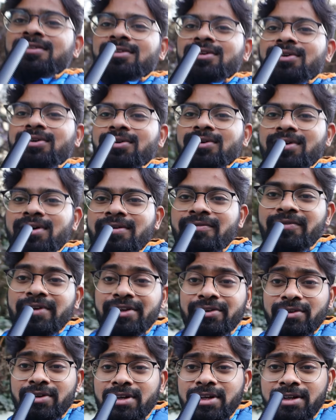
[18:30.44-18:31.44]
So
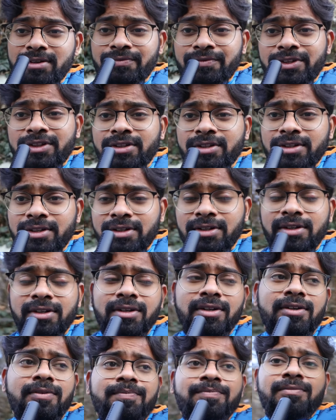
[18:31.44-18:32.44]
when you're done with
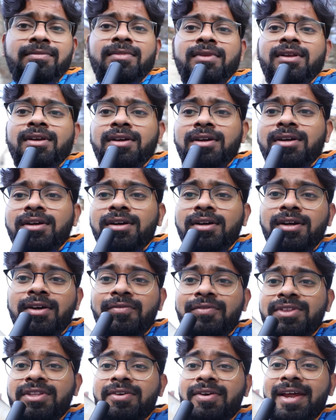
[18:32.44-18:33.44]
the
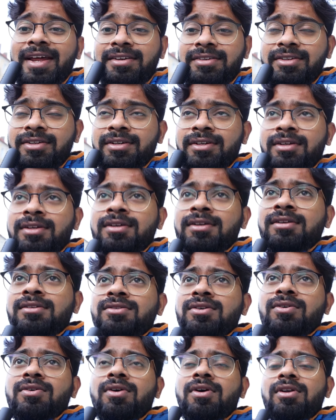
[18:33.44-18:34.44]
rent,
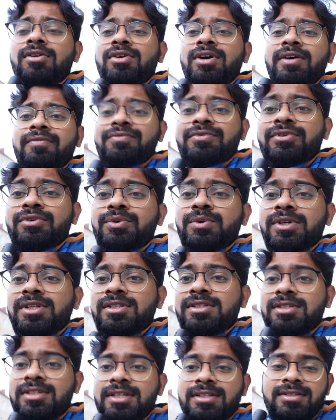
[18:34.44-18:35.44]
so all you have to do
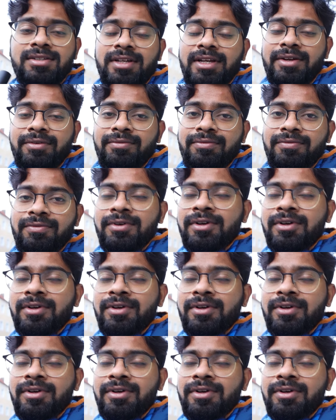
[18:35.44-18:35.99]
is just give